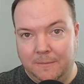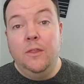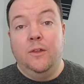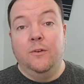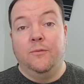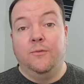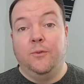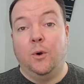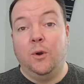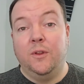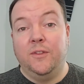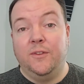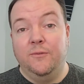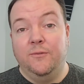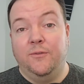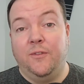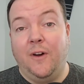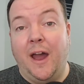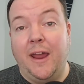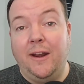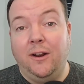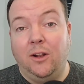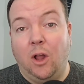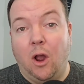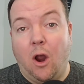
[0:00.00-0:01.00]
The fourth and
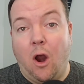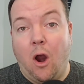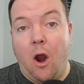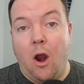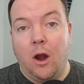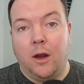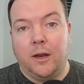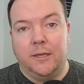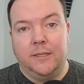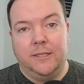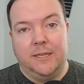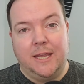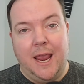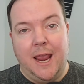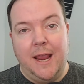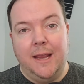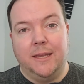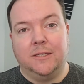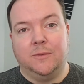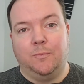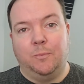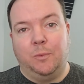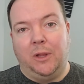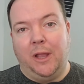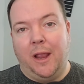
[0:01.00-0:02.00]
final arc
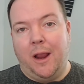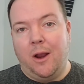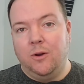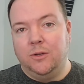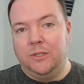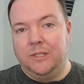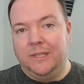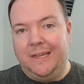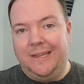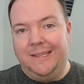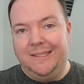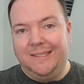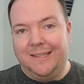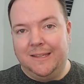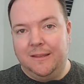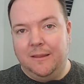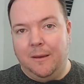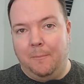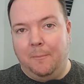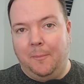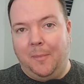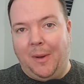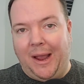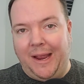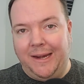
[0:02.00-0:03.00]
takes players into the
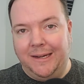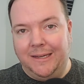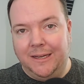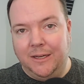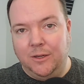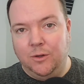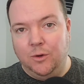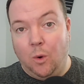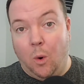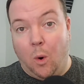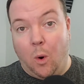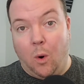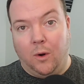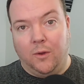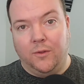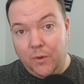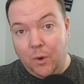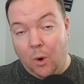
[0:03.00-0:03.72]
biting north,